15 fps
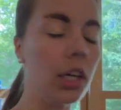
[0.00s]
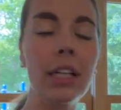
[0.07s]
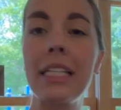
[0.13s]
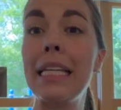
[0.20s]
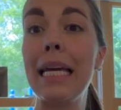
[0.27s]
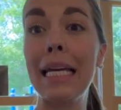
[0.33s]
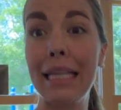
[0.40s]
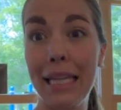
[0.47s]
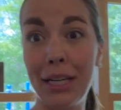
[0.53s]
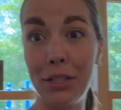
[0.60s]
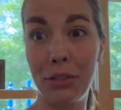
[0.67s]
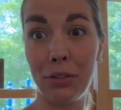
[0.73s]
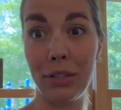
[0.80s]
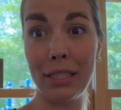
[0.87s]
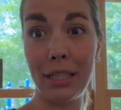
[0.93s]
It's 88
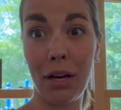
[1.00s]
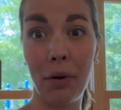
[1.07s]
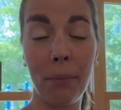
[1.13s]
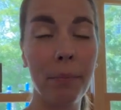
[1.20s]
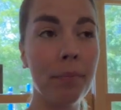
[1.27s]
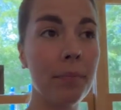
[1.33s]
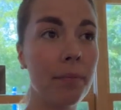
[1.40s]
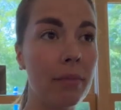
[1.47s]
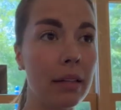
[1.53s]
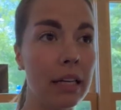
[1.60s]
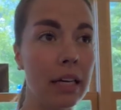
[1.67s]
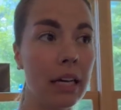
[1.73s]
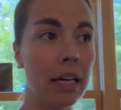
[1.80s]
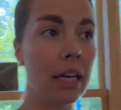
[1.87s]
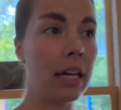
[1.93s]
degrees out,
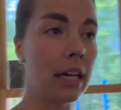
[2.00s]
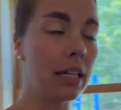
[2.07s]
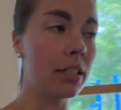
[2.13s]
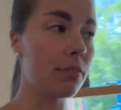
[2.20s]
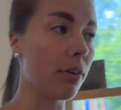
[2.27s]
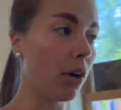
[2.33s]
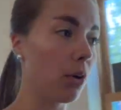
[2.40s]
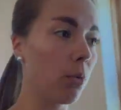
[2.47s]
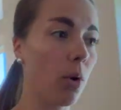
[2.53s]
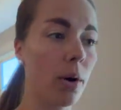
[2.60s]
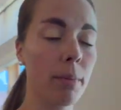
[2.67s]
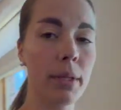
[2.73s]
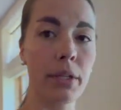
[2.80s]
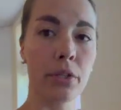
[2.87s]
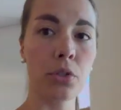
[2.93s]
and it's very warm
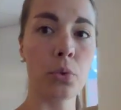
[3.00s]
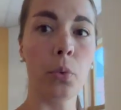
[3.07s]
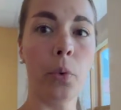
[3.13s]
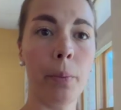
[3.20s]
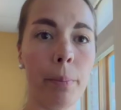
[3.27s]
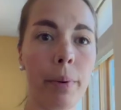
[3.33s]
in the school,